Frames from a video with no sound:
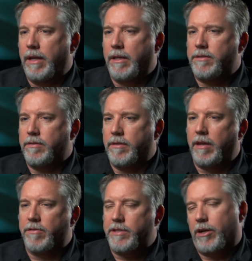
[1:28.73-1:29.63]
and it's
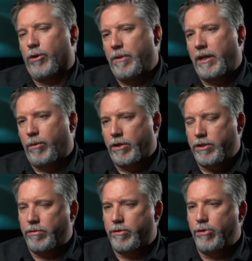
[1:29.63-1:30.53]
native stereo, meaning we
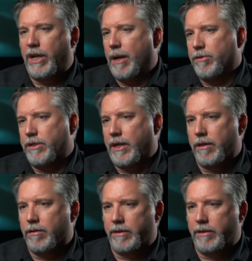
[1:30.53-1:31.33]
shoot two cameras together,